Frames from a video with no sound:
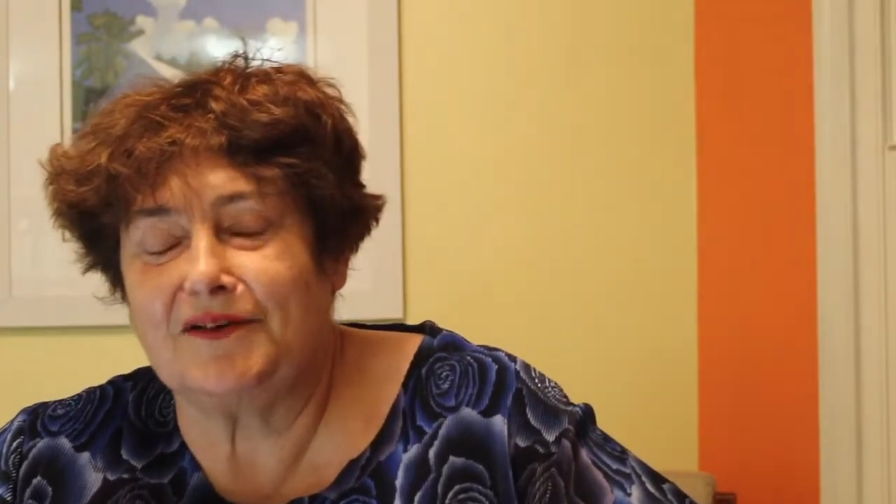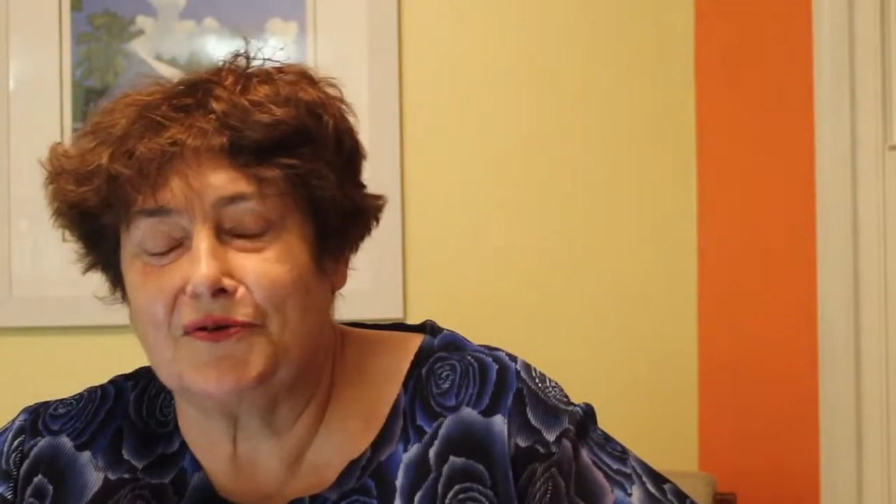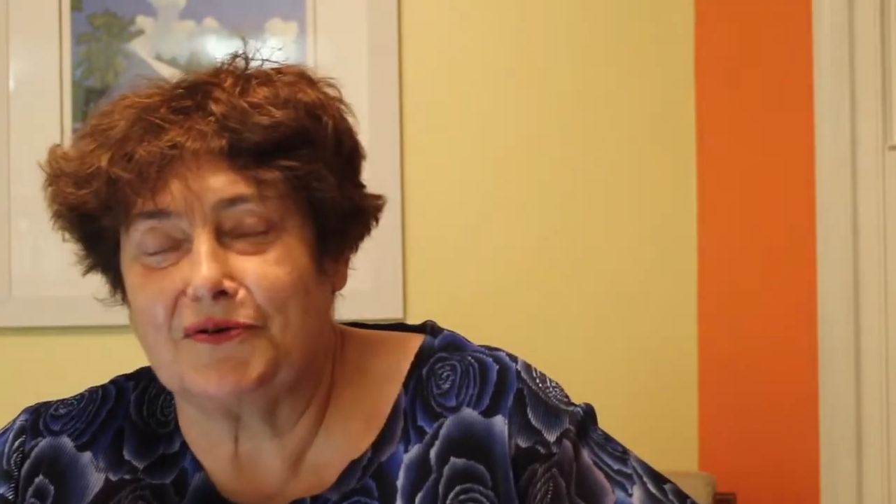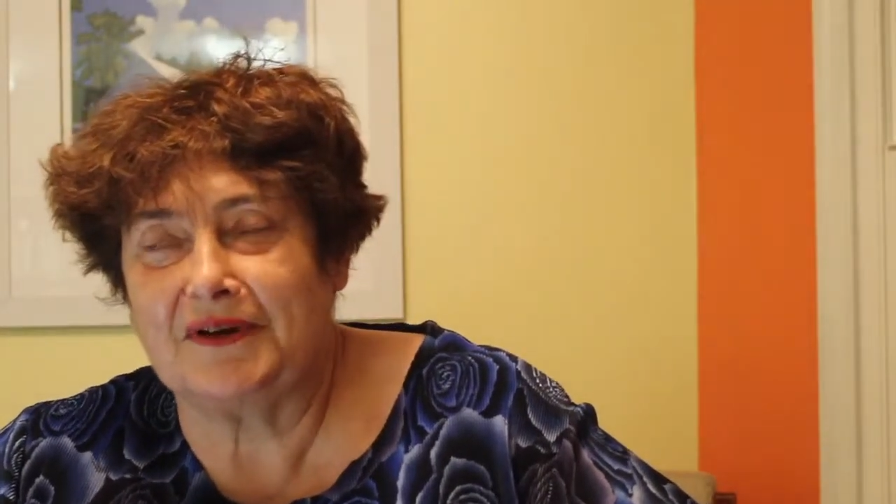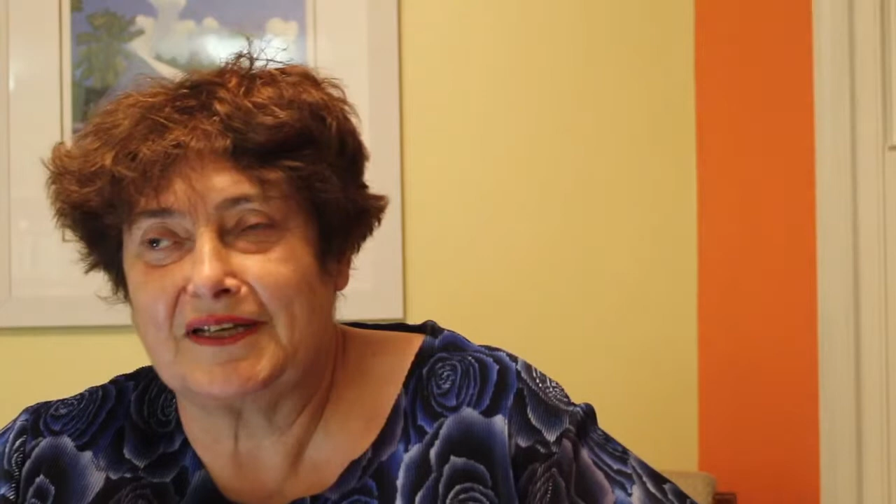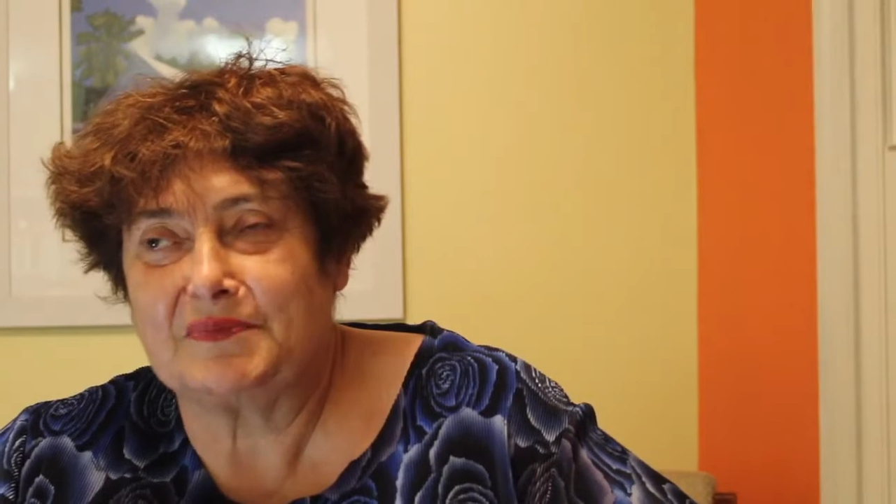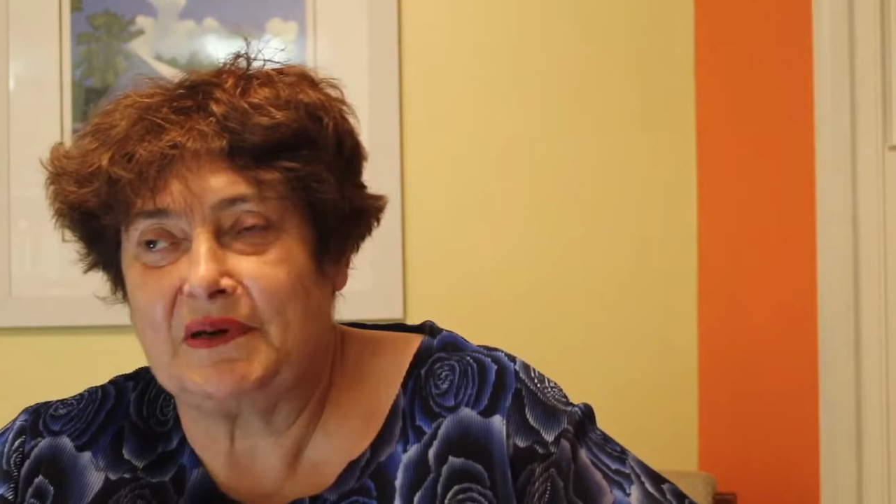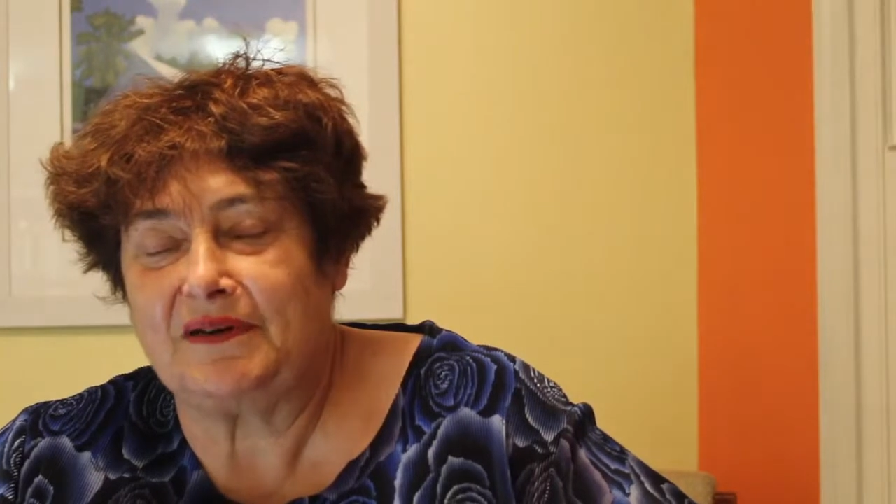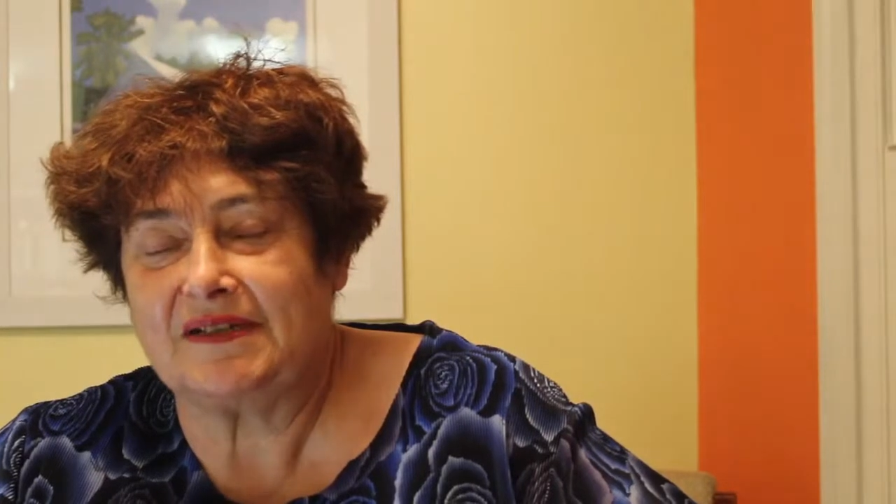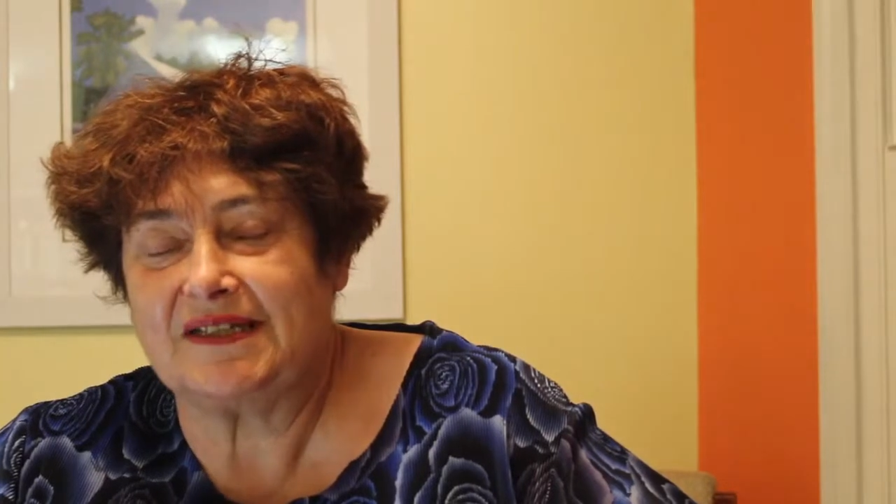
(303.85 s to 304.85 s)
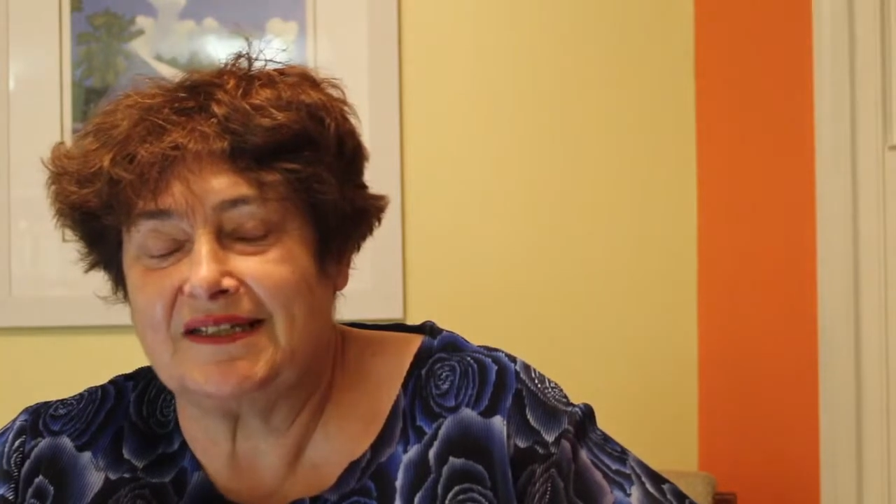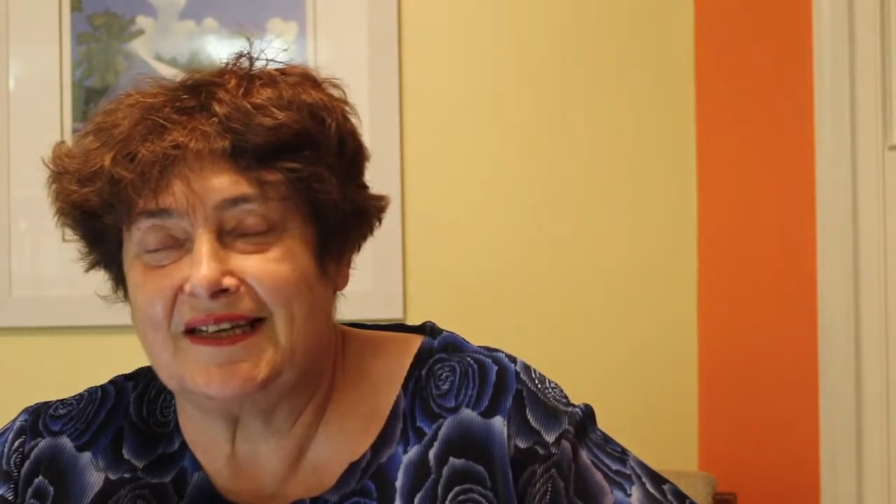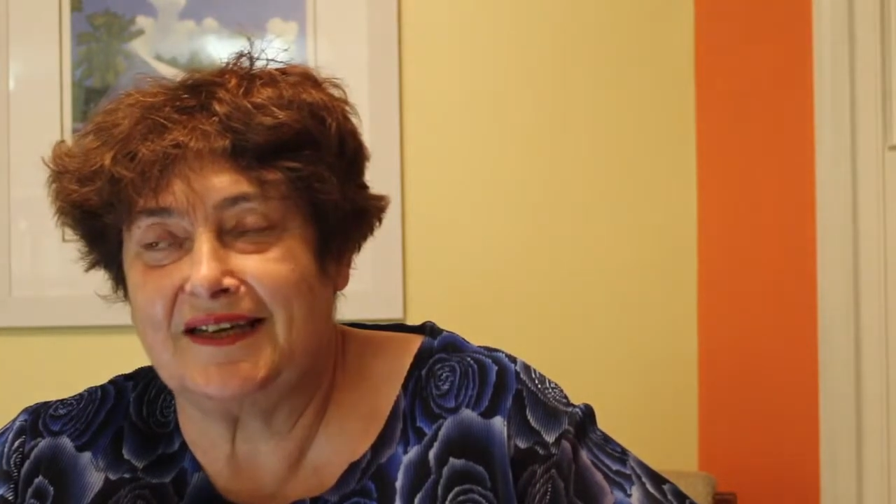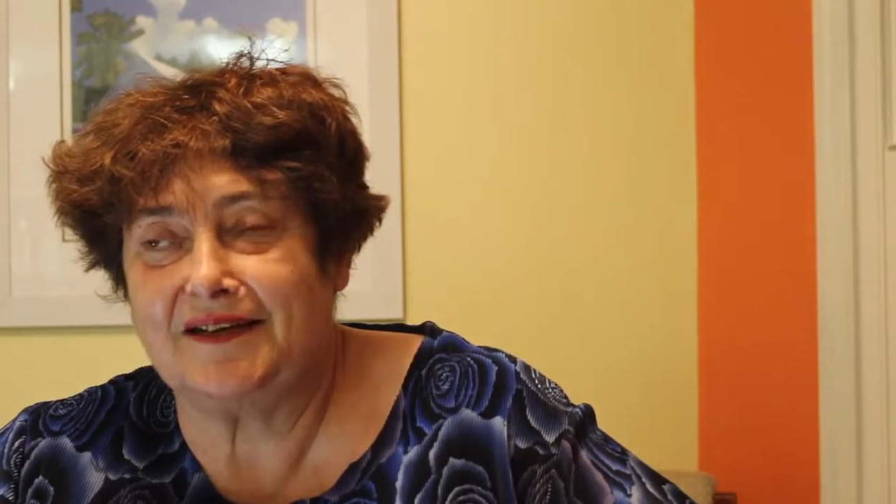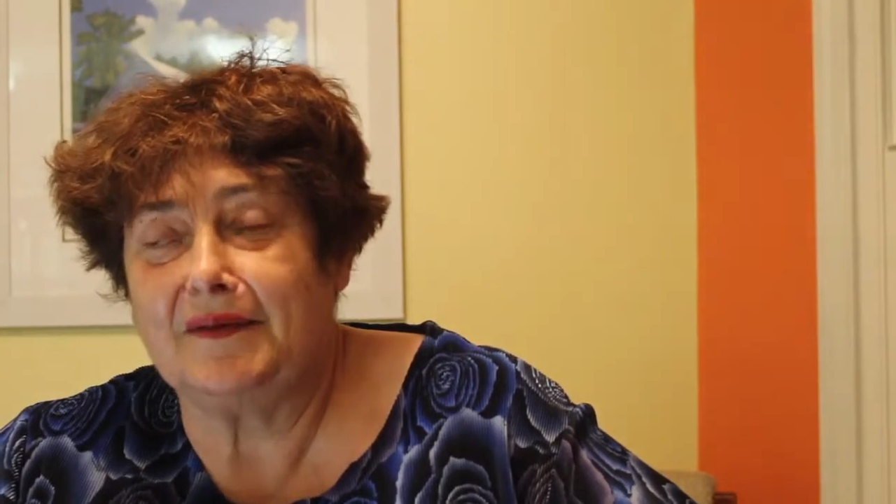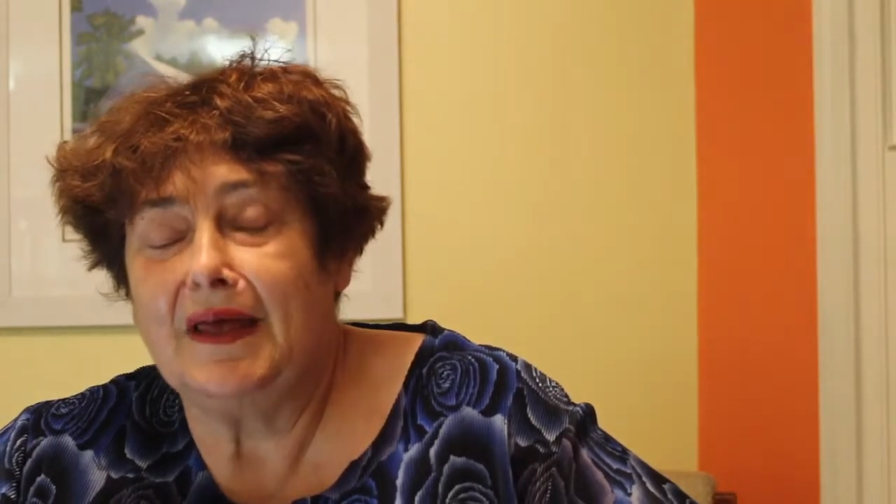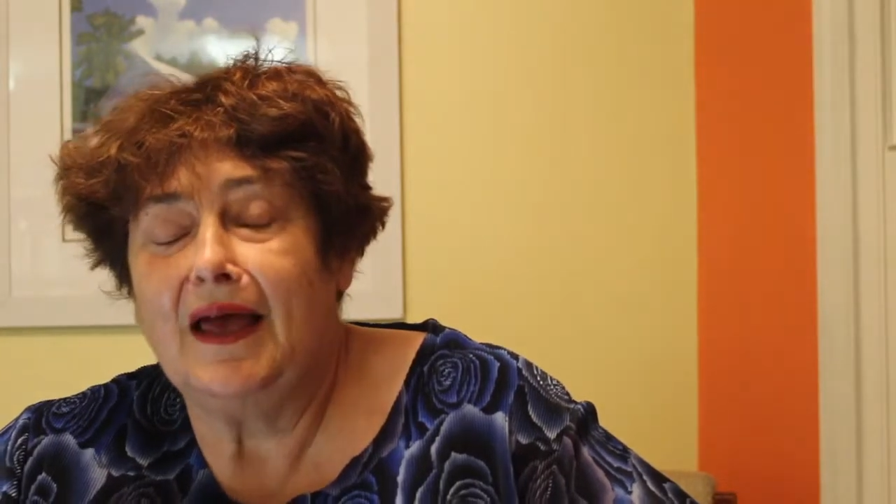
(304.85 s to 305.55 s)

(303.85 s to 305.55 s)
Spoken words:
cookery experiences here,